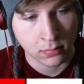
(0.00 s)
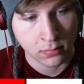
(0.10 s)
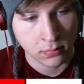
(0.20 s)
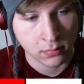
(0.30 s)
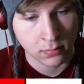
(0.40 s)

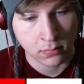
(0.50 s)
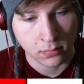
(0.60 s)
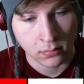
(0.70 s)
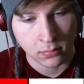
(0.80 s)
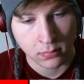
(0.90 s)

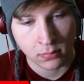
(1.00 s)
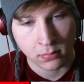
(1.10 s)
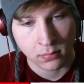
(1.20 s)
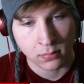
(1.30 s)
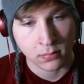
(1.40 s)
Fascinating.
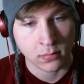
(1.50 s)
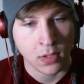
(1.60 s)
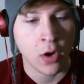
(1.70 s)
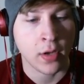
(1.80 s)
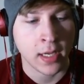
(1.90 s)

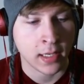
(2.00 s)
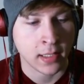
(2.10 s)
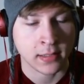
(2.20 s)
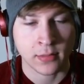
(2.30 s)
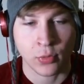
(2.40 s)
Oh yeah,
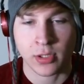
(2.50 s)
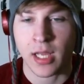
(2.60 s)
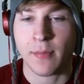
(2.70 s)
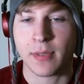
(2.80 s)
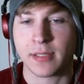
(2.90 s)
because we're
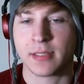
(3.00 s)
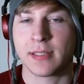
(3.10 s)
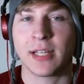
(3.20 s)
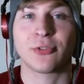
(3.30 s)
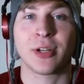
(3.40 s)
zombies.
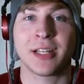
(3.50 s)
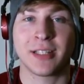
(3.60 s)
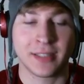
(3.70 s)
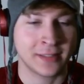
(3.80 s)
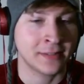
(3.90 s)
That's right.
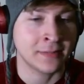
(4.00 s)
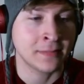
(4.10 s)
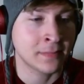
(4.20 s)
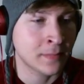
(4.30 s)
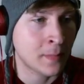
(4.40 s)

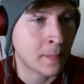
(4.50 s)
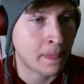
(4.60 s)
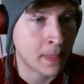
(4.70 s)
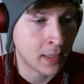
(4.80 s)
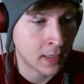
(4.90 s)

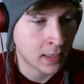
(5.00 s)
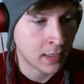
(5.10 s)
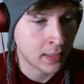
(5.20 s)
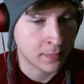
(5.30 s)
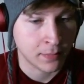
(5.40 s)

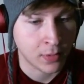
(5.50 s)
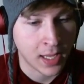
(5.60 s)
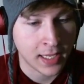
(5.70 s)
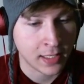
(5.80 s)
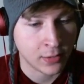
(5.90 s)
Well,
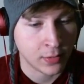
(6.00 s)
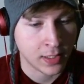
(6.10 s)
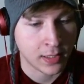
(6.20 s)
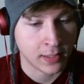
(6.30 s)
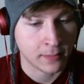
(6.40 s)
I can't do
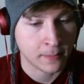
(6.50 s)
anything.